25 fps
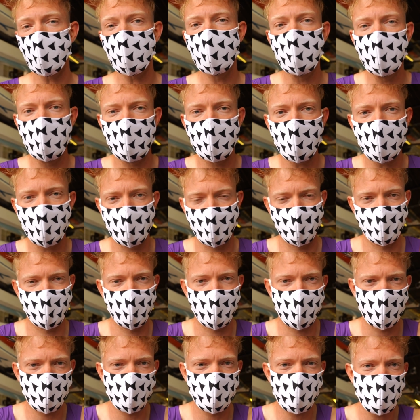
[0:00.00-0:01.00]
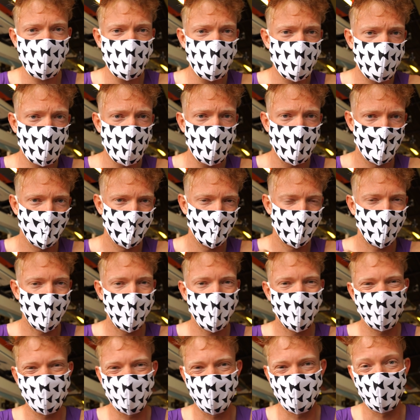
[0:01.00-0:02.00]
here, and I'll see you
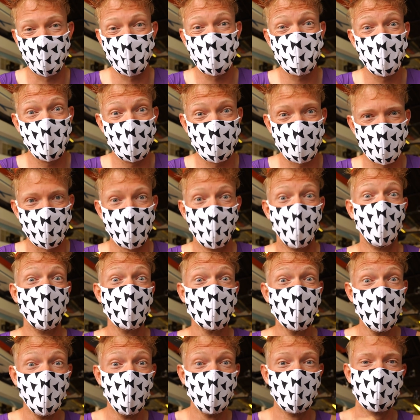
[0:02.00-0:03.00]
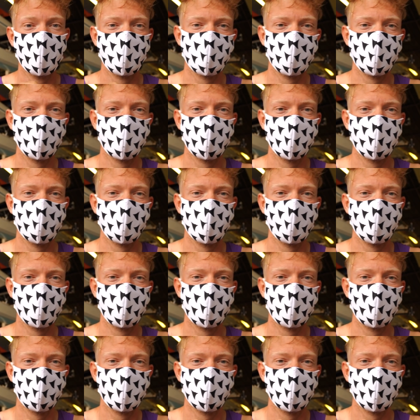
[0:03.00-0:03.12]
after the session. Oh yeah.